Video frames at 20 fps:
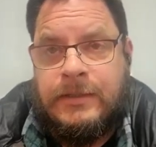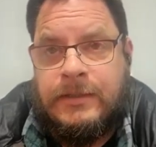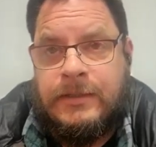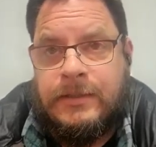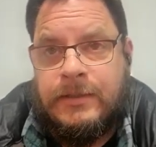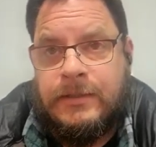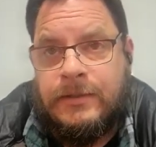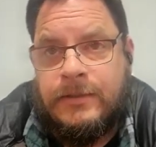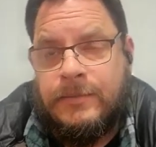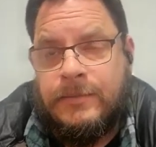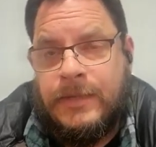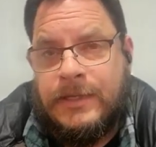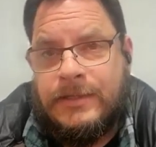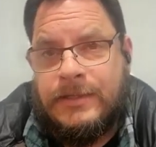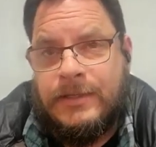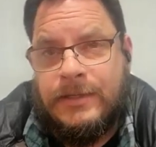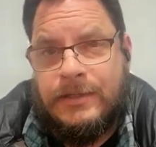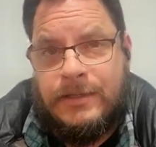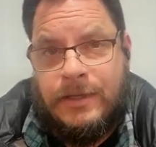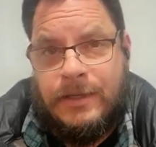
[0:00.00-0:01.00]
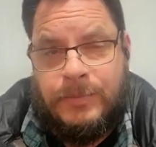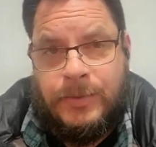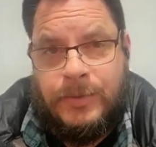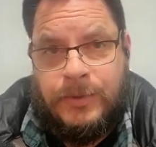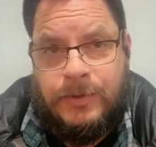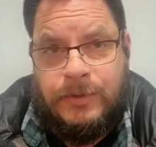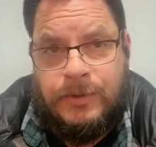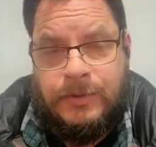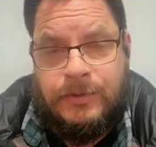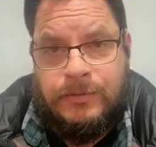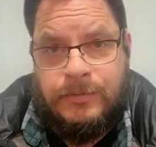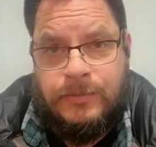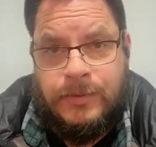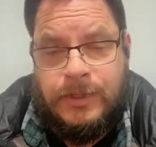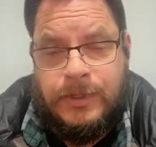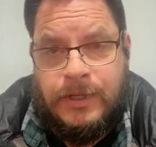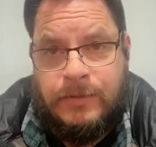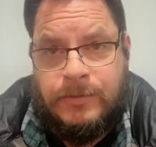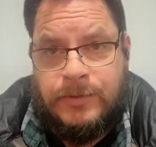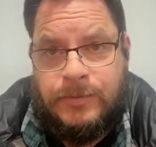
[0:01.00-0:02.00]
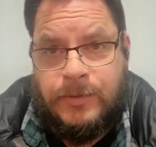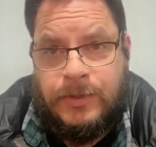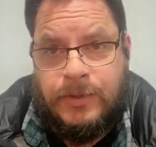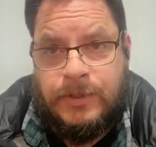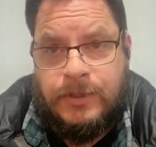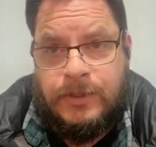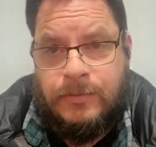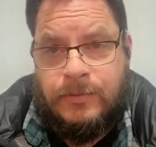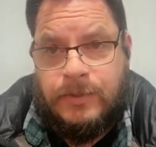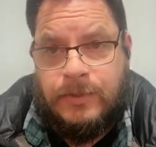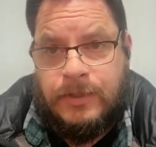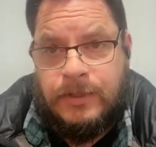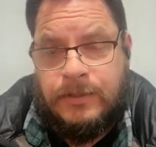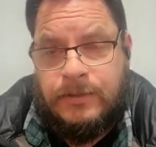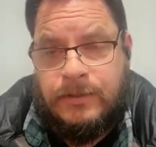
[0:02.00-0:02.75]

as an example, when I was working with